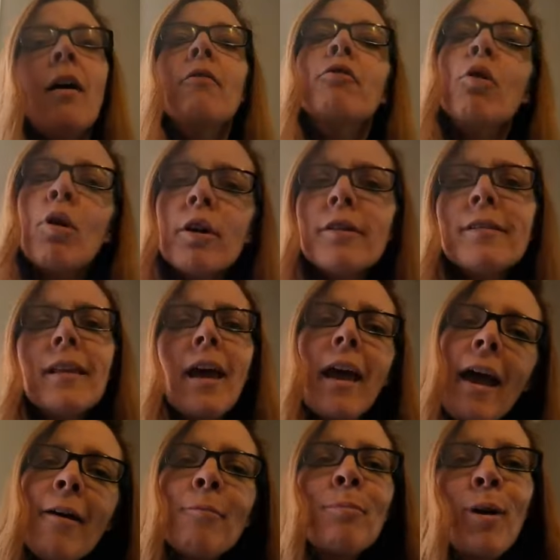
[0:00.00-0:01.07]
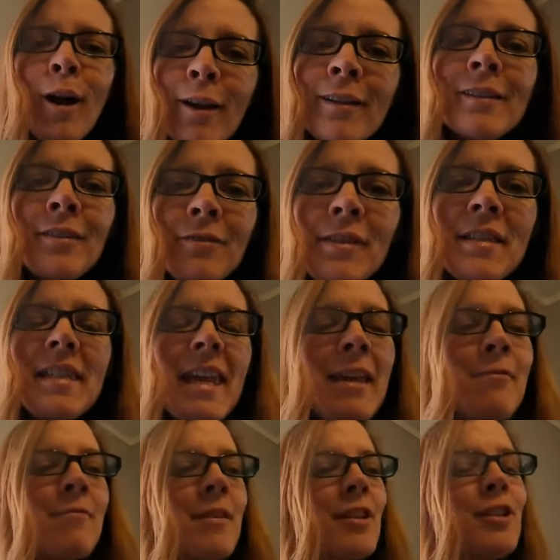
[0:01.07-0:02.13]
Of course, I have products of the
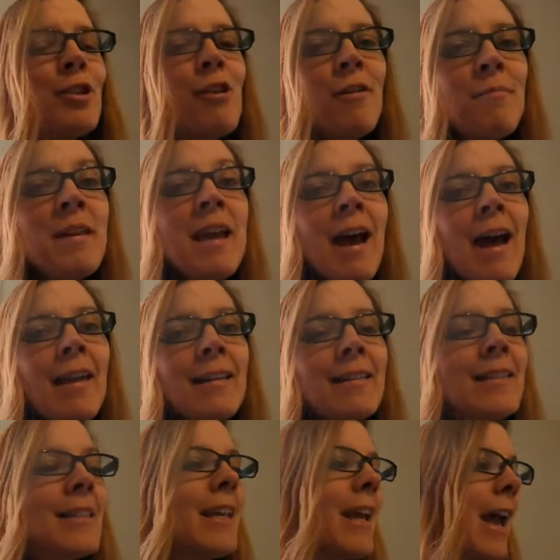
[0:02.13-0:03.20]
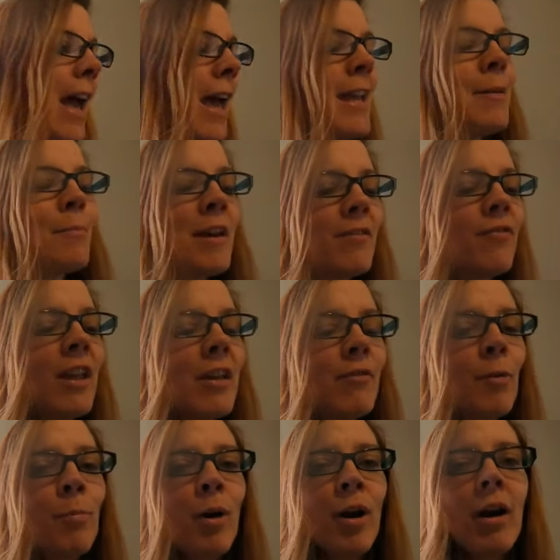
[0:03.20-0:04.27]
day, which to be honest, kind of my
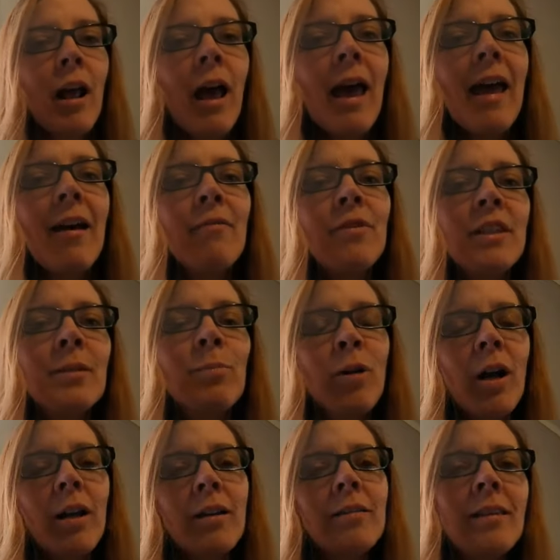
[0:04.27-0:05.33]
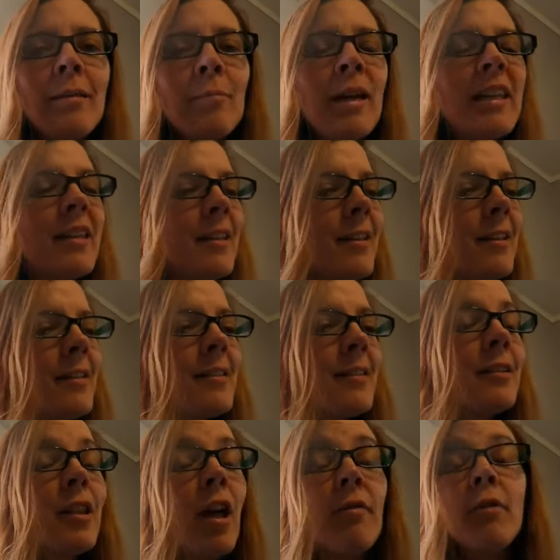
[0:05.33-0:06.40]
favorite part. I have this product that my
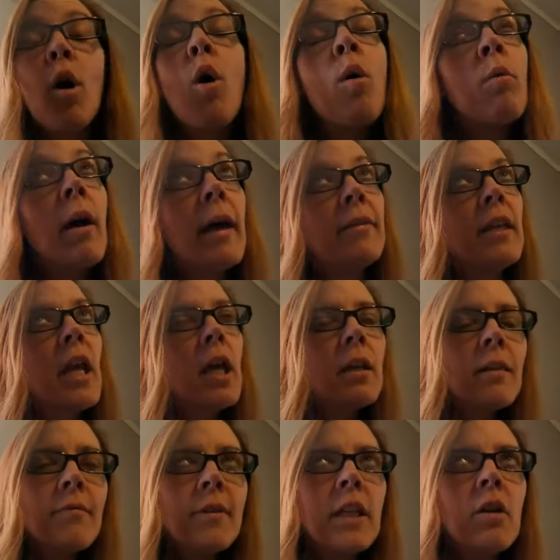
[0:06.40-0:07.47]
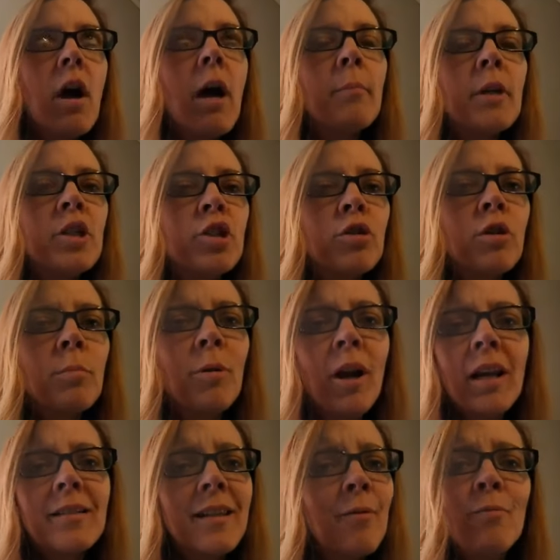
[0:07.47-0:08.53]
kids love. Oh, at the end of the video, I'm gonna show you a
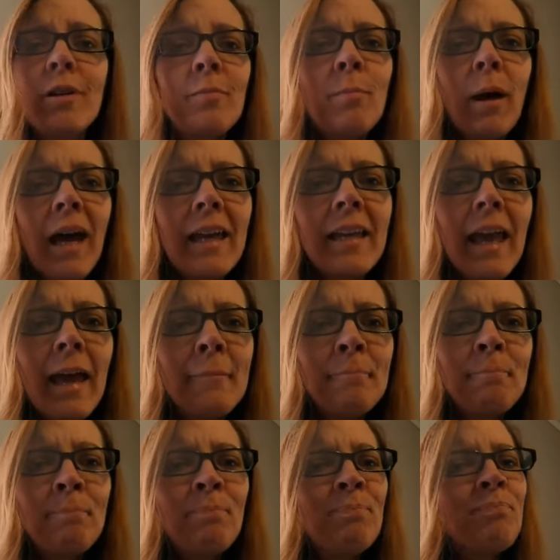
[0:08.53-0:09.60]
product I wouldn't buy again.